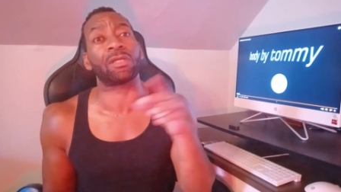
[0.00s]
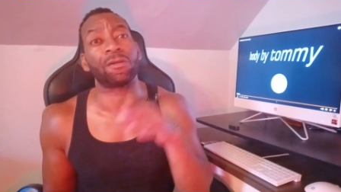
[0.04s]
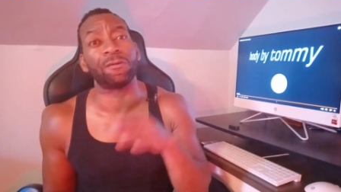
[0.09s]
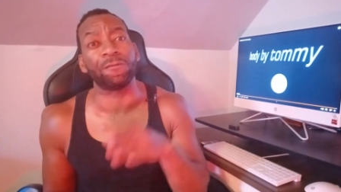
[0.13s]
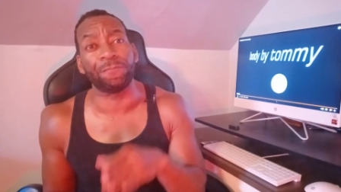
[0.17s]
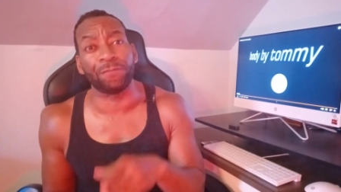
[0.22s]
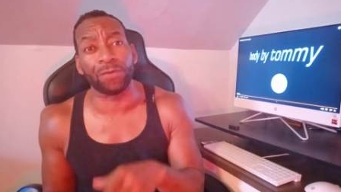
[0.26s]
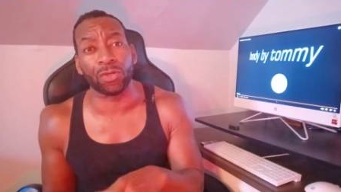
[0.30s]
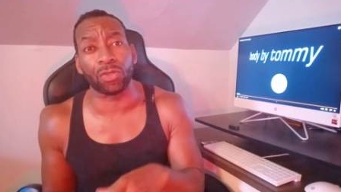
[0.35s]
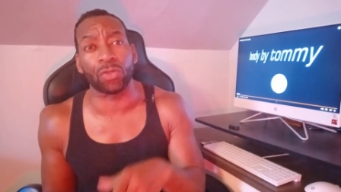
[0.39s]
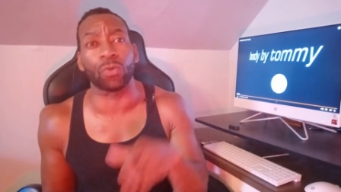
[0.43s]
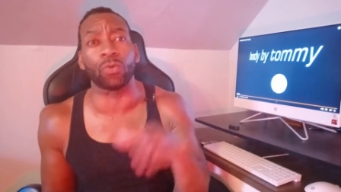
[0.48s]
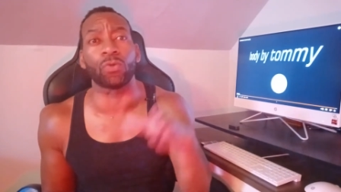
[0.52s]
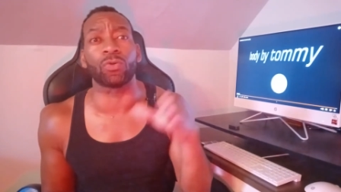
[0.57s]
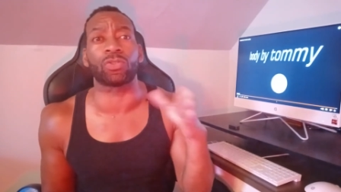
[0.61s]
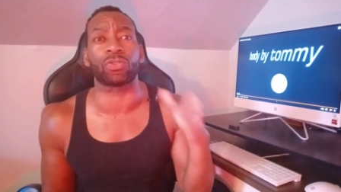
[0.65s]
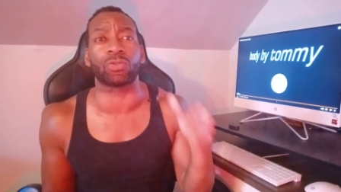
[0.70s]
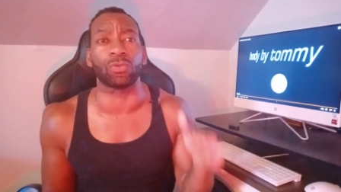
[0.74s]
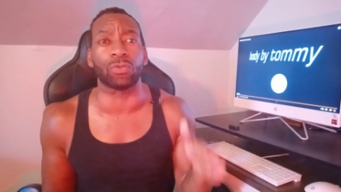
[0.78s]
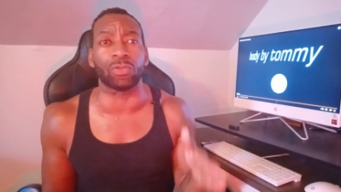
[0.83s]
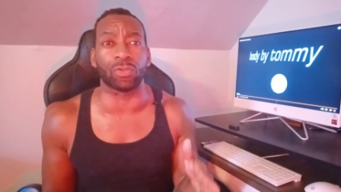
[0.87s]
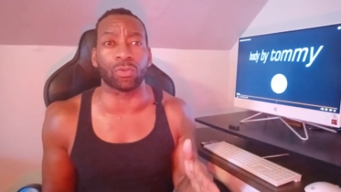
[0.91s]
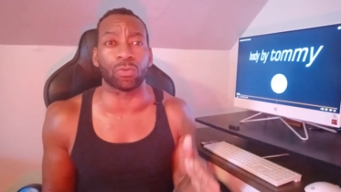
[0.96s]
for you
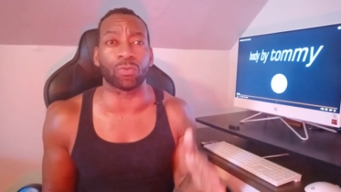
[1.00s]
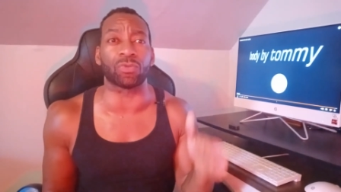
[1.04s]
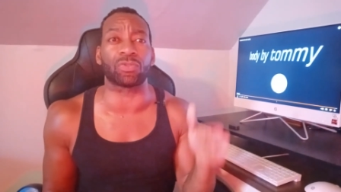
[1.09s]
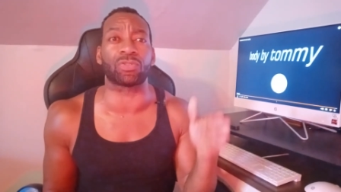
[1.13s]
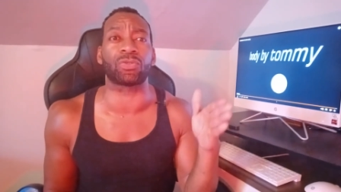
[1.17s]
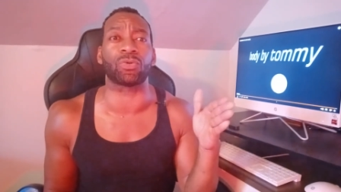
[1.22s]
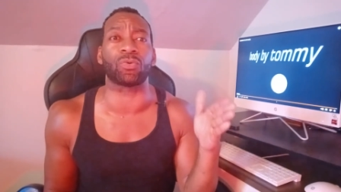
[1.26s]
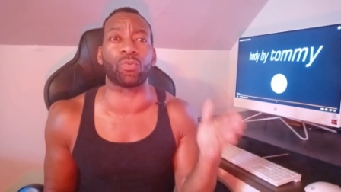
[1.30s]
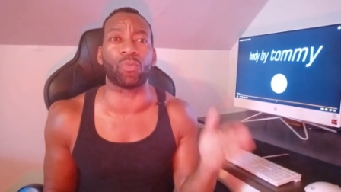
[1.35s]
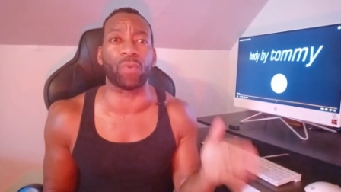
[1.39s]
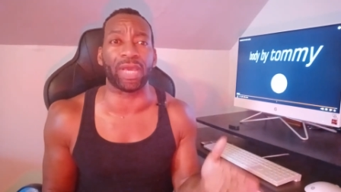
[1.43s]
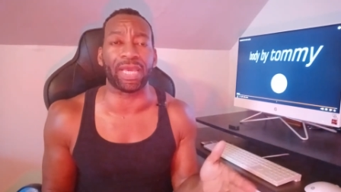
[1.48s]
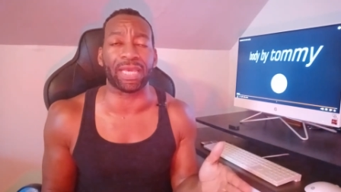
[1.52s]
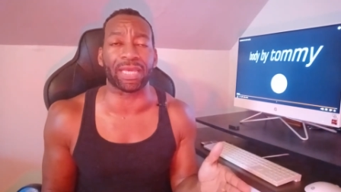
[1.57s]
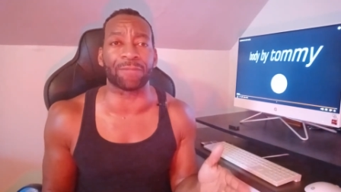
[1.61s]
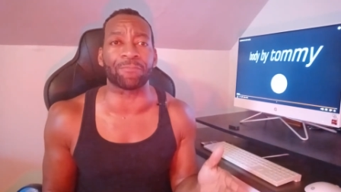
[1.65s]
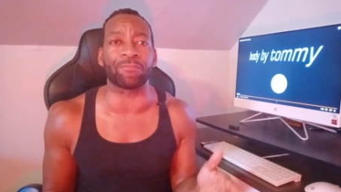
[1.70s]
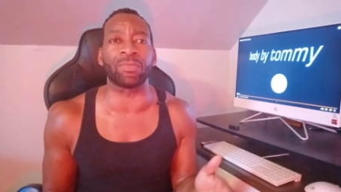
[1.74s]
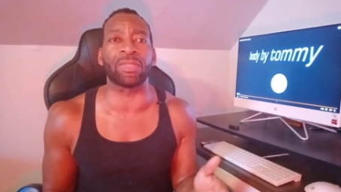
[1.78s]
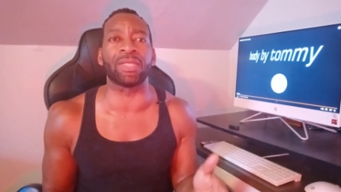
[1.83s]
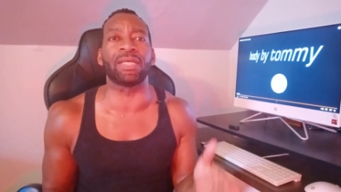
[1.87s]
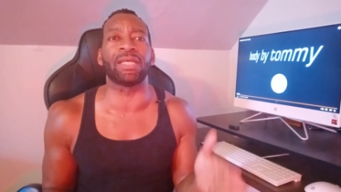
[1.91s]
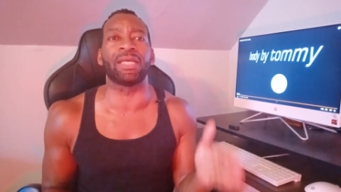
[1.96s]
to lose the weight.
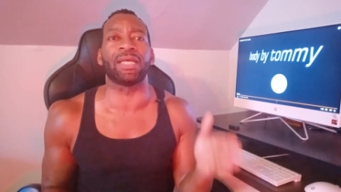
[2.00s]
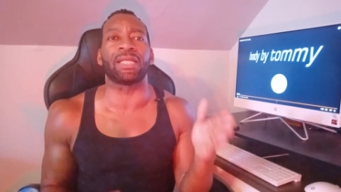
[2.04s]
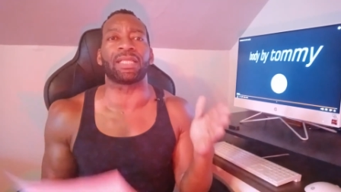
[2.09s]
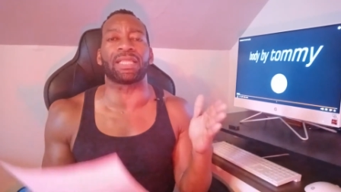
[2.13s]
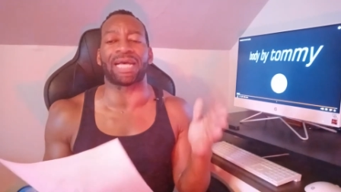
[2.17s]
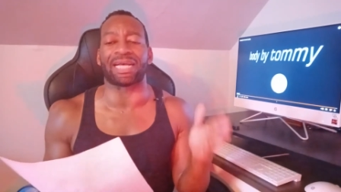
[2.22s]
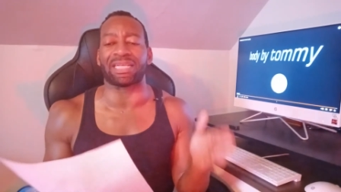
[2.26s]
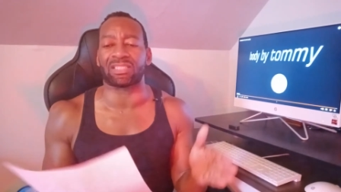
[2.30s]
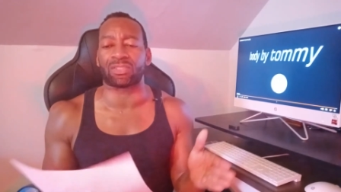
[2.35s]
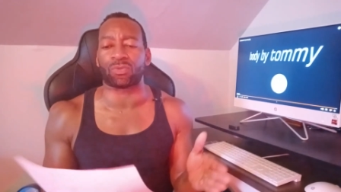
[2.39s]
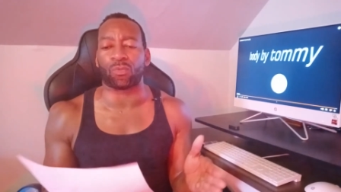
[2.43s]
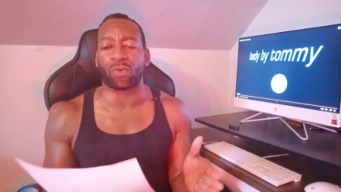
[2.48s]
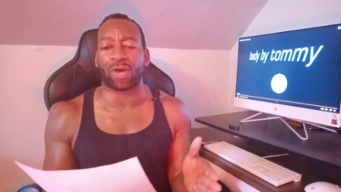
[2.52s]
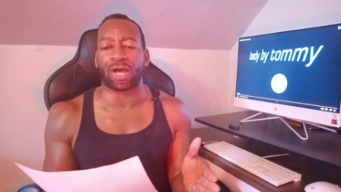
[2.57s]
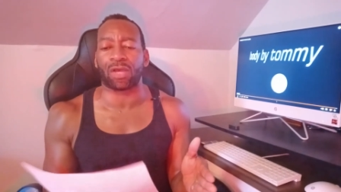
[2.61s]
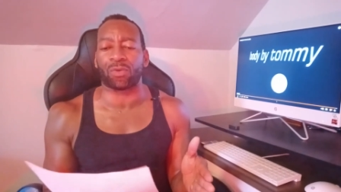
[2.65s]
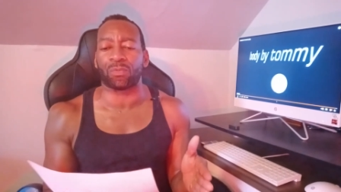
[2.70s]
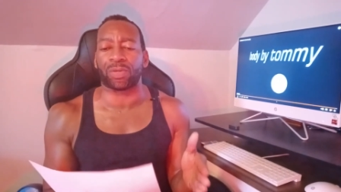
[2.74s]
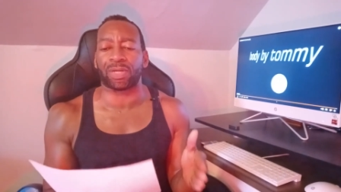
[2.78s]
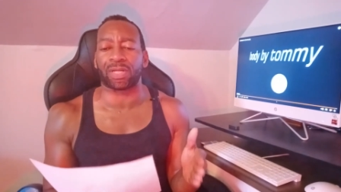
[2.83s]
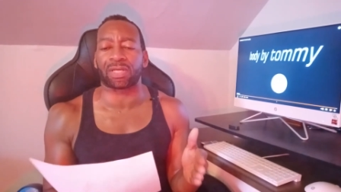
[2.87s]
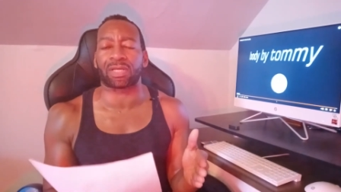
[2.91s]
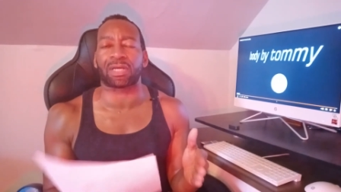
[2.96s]
That's why
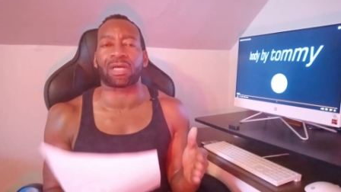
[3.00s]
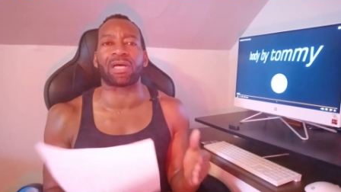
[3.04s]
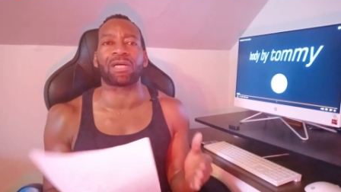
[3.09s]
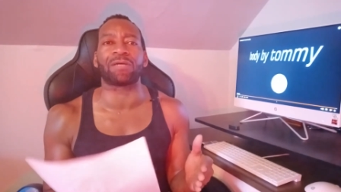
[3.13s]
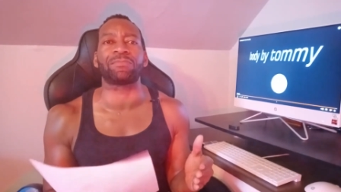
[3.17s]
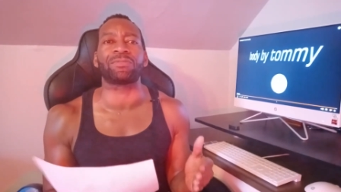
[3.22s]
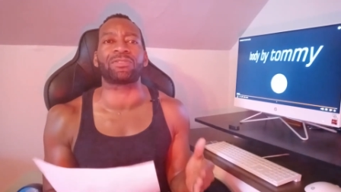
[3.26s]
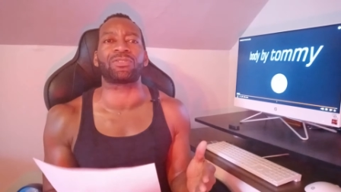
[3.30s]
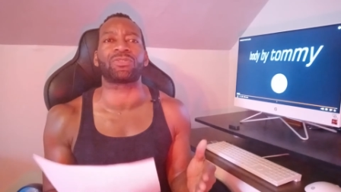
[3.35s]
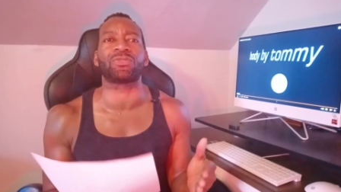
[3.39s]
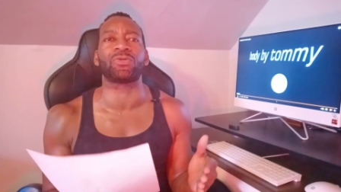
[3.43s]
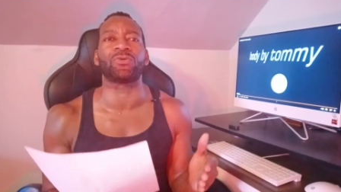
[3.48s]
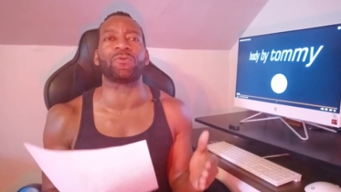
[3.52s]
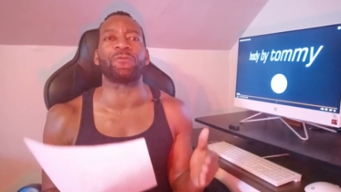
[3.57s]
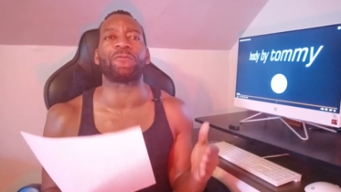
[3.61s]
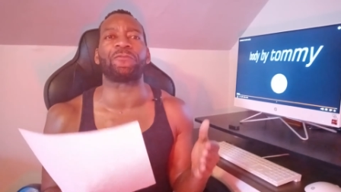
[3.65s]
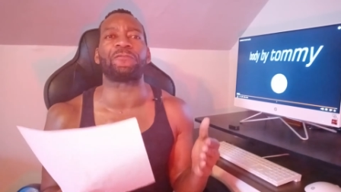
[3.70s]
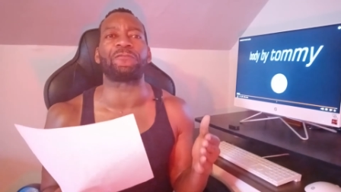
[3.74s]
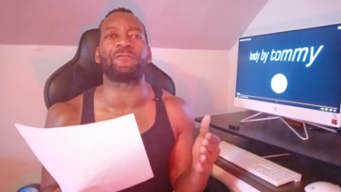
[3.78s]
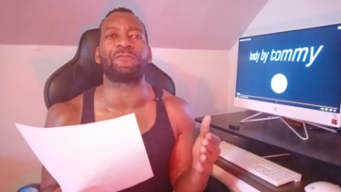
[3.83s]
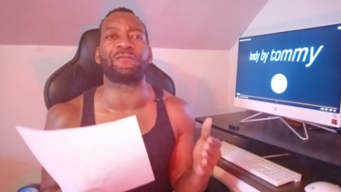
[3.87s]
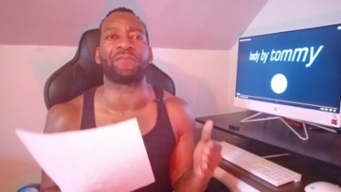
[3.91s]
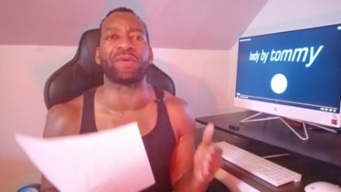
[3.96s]
when it comes to
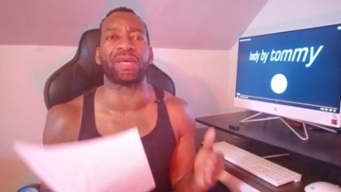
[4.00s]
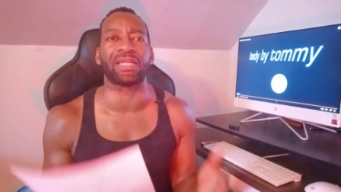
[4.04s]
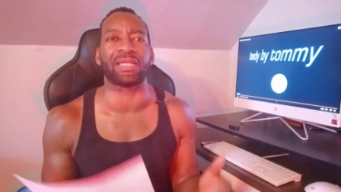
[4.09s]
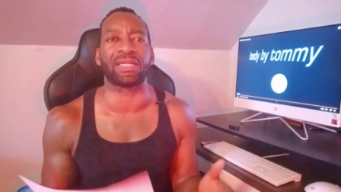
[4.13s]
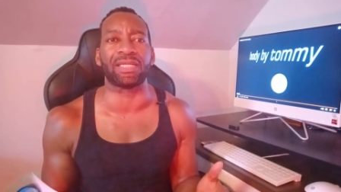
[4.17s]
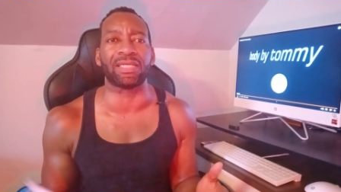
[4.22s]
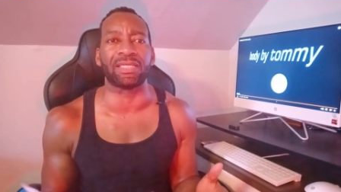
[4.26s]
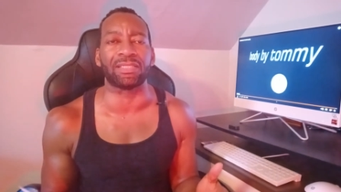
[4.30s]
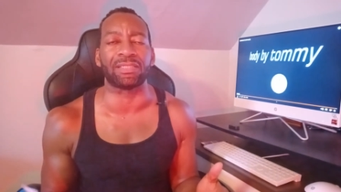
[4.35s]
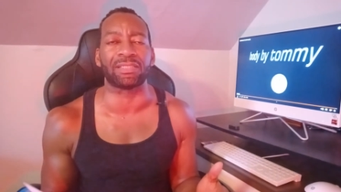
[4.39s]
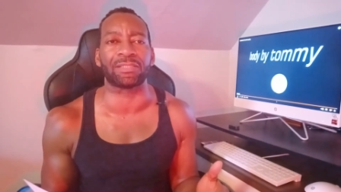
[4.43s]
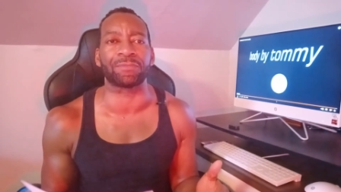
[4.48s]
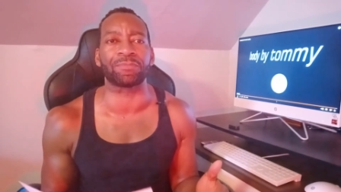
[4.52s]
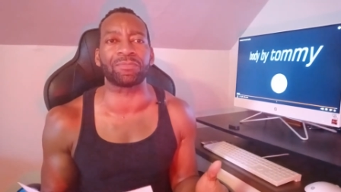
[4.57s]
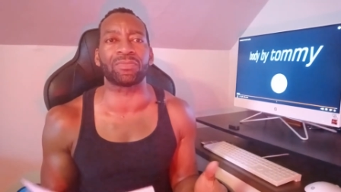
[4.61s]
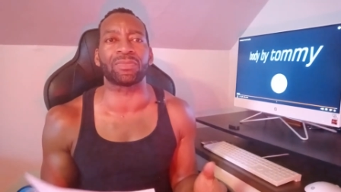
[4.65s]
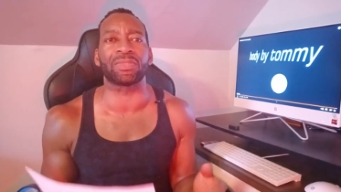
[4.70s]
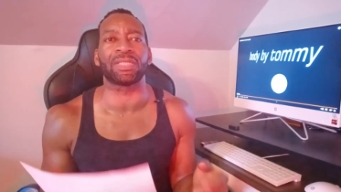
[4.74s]
fitness